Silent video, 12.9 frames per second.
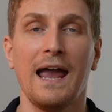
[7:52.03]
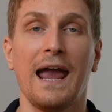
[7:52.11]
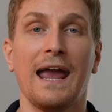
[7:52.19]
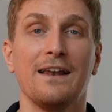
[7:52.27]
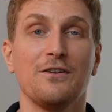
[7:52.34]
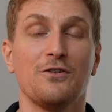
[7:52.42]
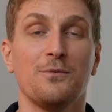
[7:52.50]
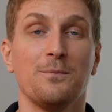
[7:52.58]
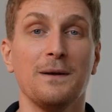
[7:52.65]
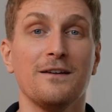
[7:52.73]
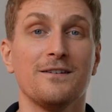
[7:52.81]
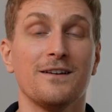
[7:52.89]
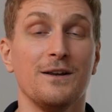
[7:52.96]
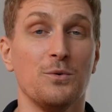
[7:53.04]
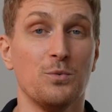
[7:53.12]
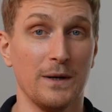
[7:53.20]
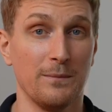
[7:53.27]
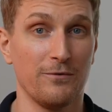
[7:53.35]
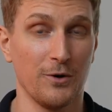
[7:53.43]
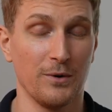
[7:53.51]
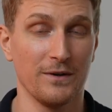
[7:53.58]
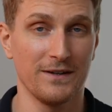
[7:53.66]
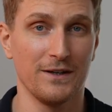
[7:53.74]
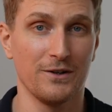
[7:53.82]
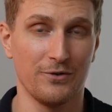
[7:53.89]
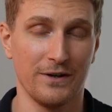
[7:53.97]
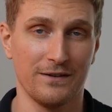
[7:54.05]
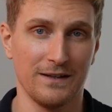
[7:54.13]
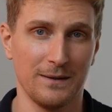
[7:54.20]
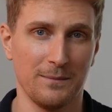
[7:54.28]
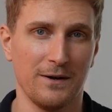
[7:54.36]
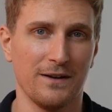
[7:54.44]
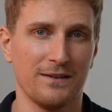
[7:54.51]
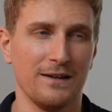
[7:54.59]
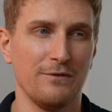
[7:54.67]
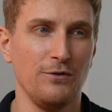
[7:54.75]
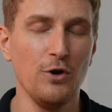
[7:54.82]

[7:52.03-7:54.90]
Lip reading: and especially Webflow is interesting because if